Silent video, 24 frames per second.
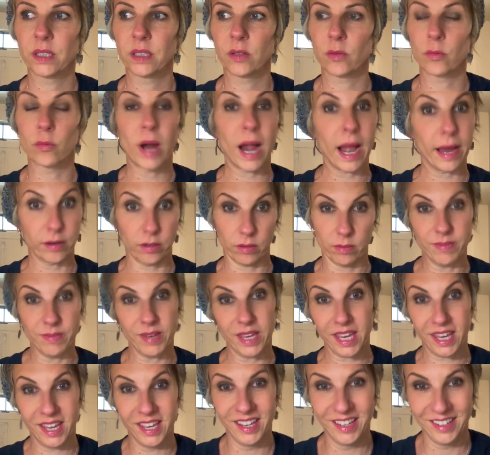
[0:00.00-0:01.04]
rattle
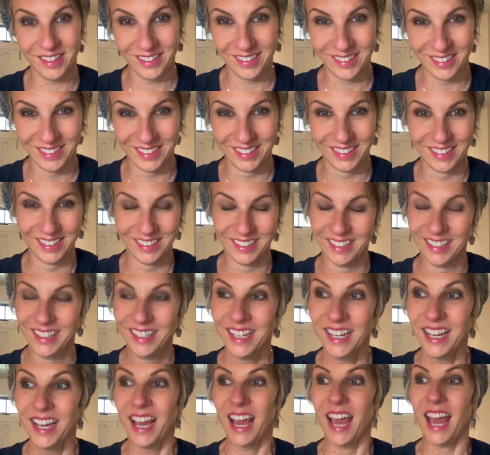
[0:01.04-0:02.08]
me.
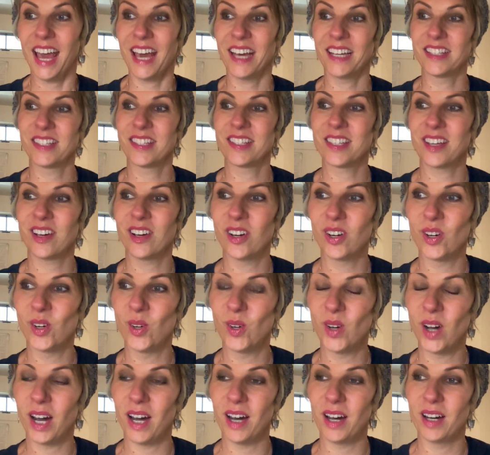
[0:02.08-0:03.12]
And
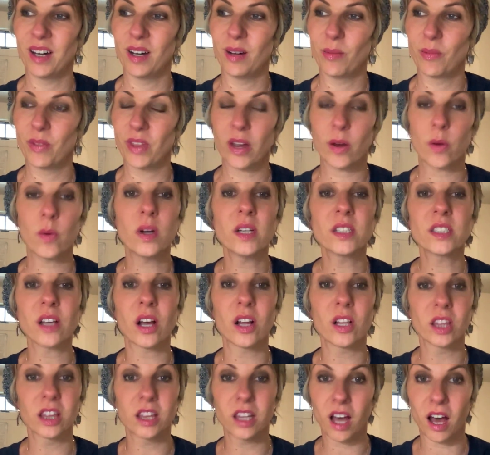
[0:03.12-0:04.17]
so there was a
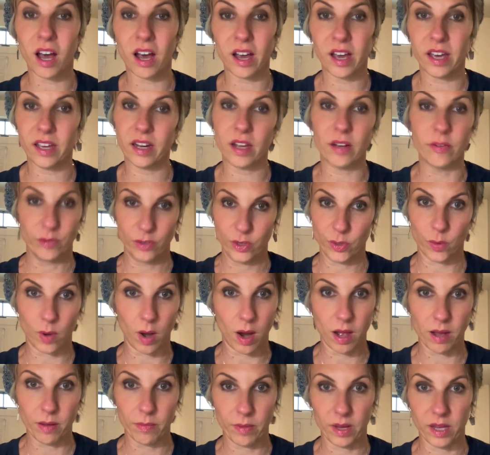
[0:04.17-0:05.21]
lot of
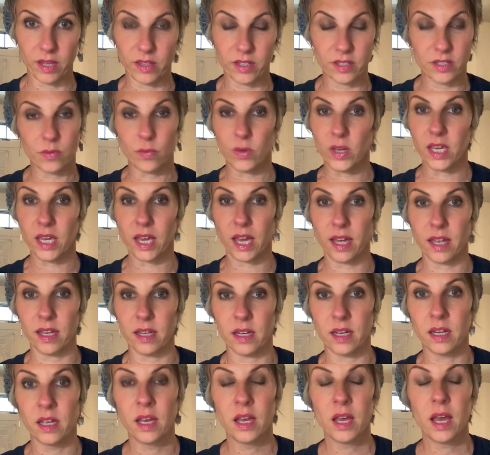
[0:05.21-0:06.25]
drama this
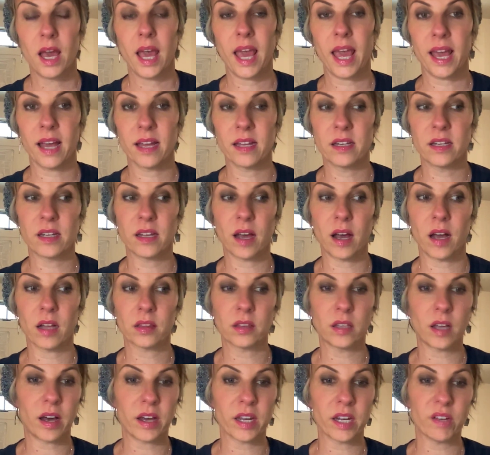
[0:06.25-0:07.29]
weekend, and a
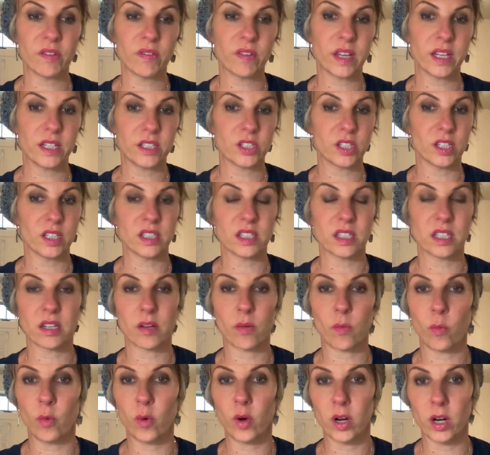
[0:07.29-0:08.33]
lot of it just
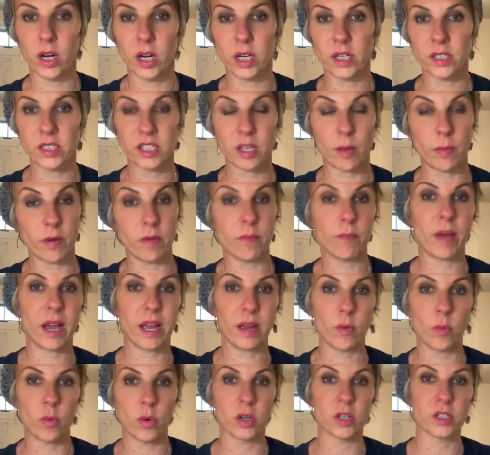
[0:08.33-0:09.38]
were some of my
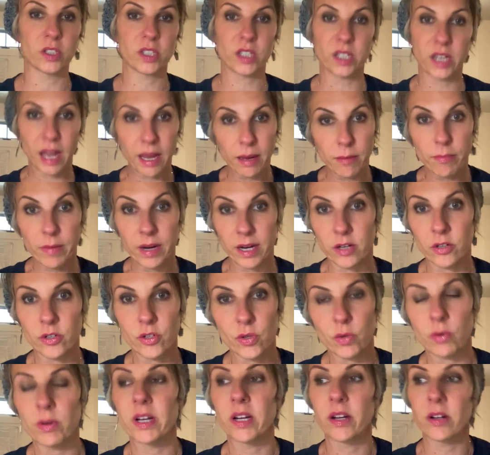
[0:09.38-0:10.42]
worst nightmare
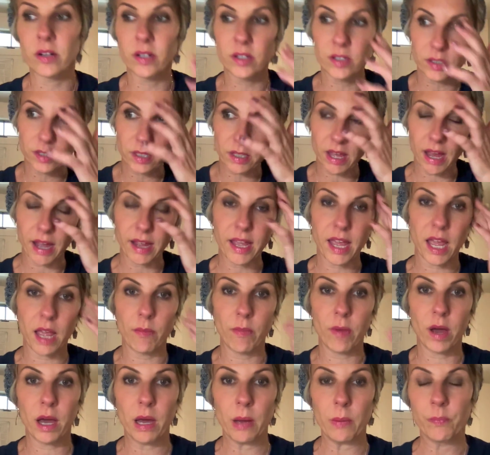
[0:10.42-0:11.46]
triggers that came
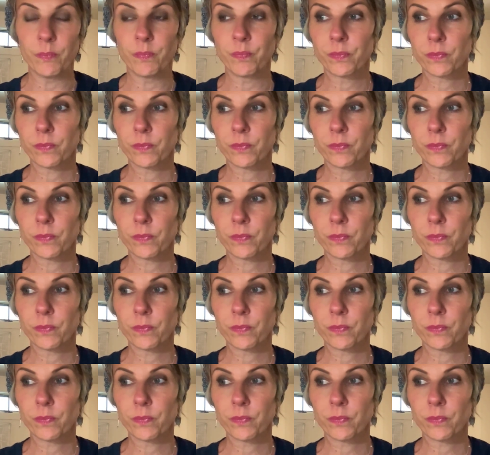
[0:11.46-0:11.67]
up.